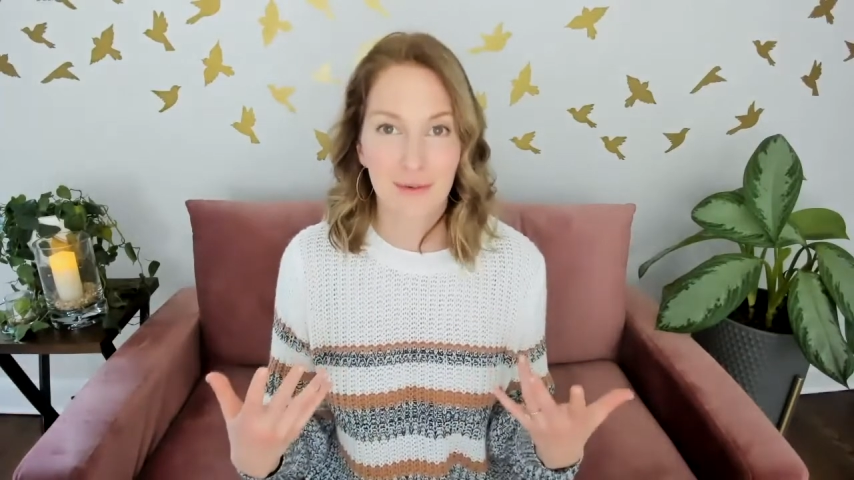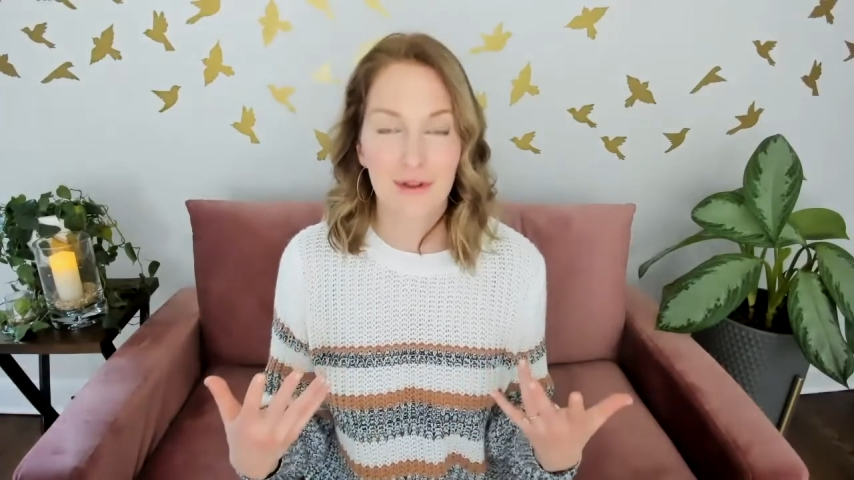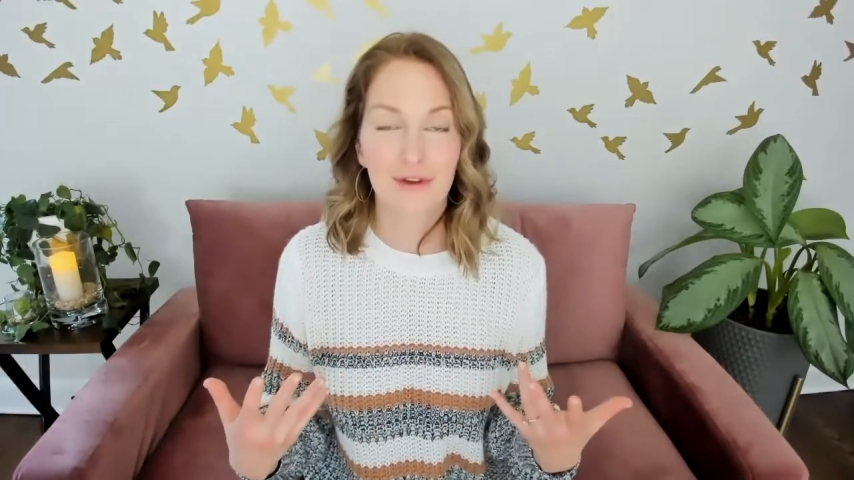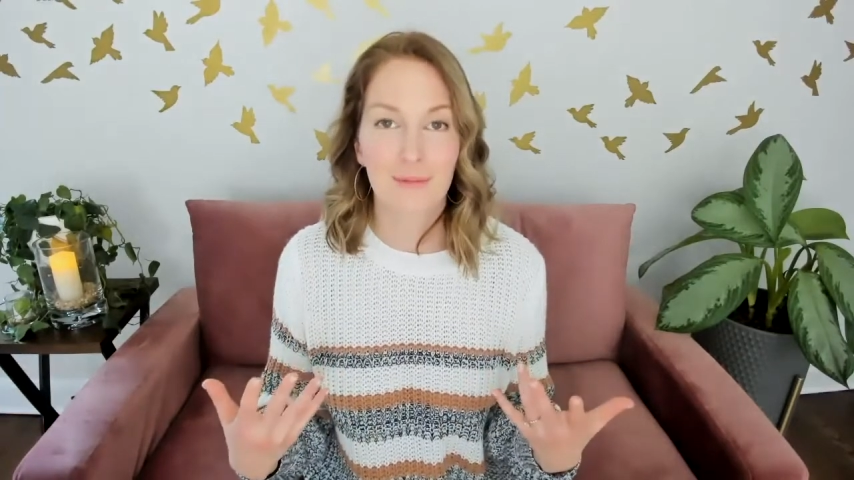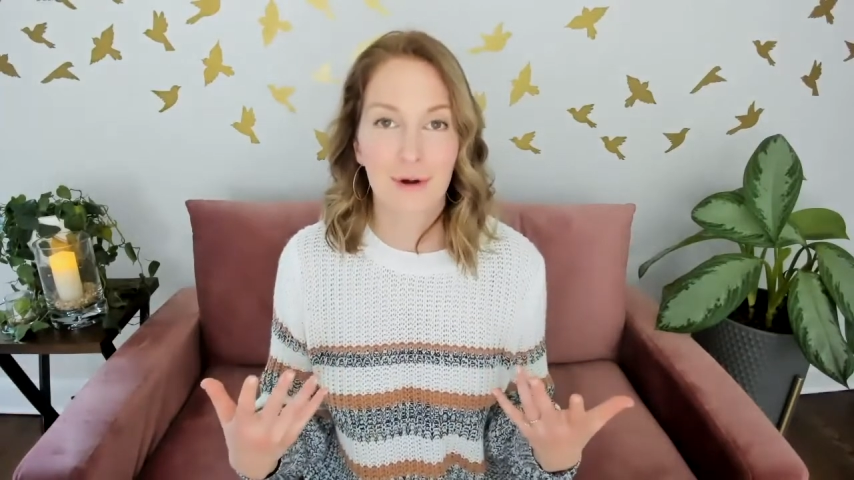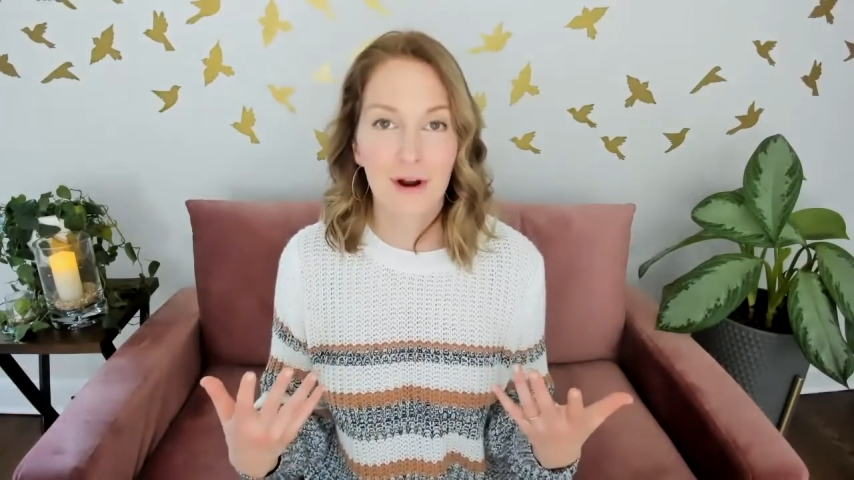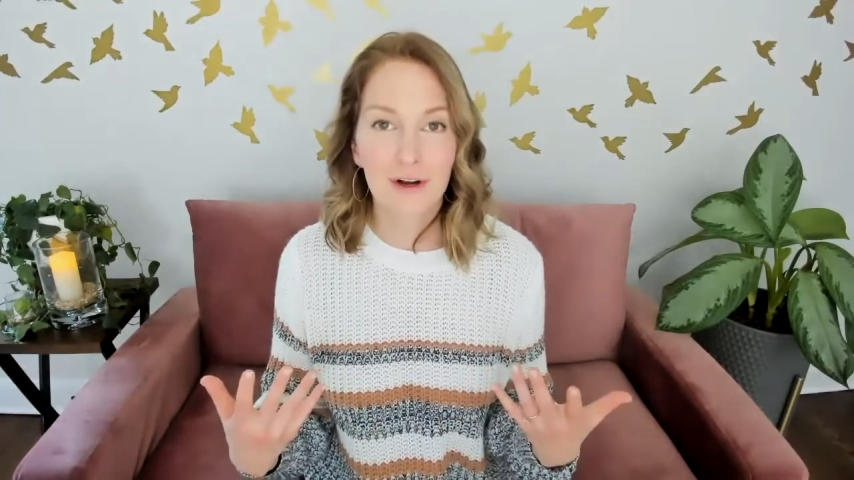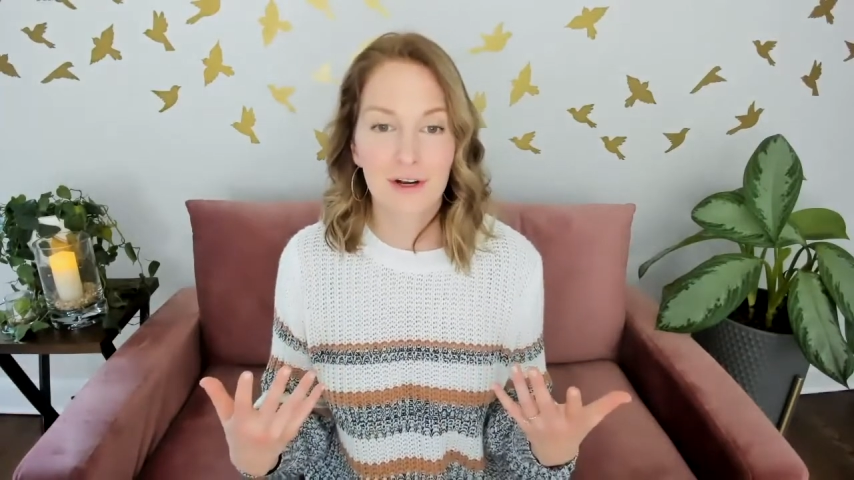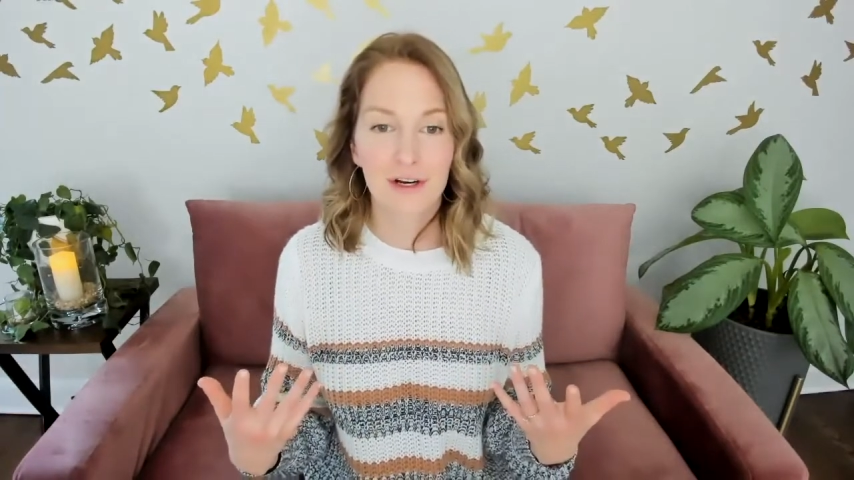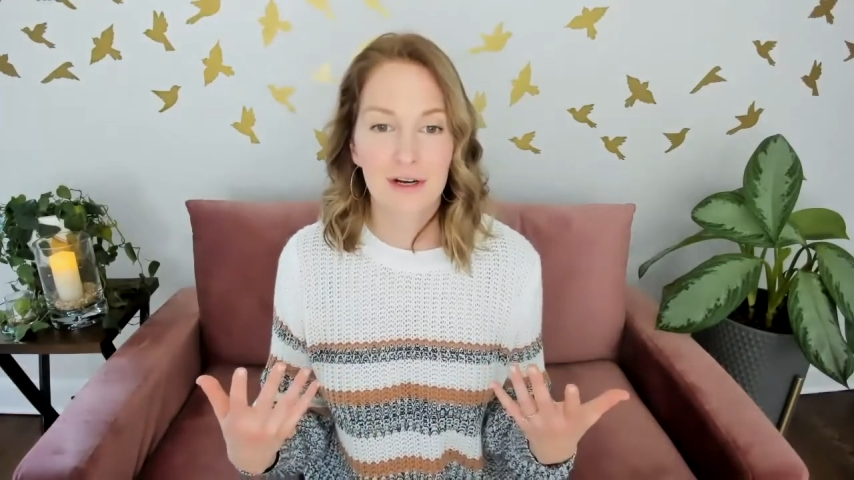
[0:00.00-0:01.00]
with your
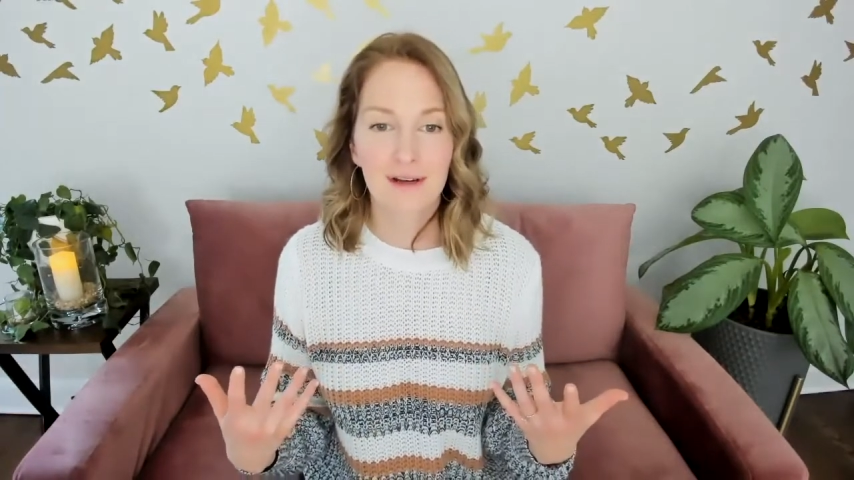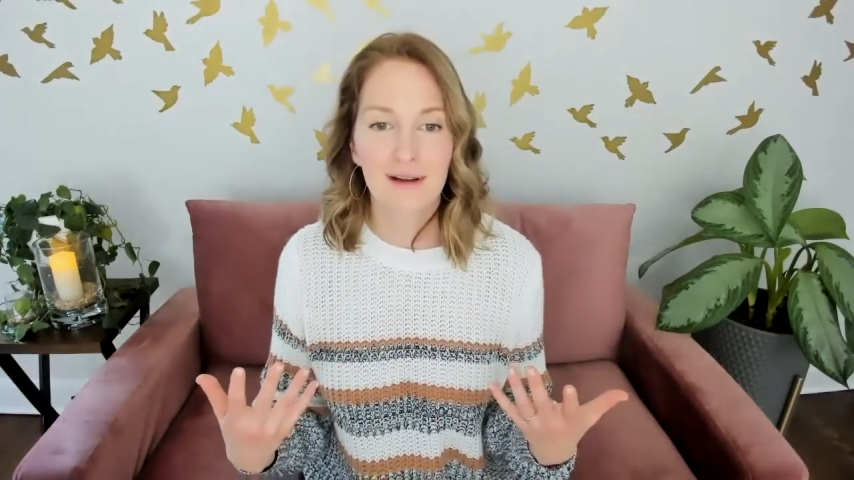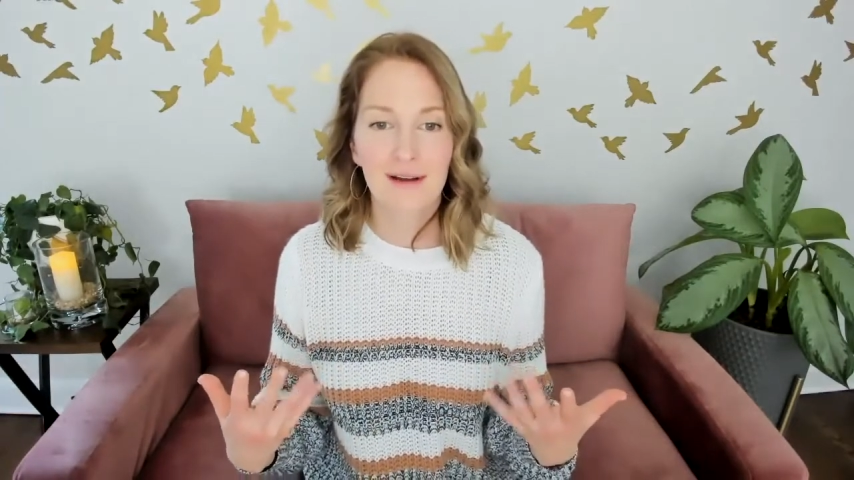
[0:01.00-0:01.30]
partner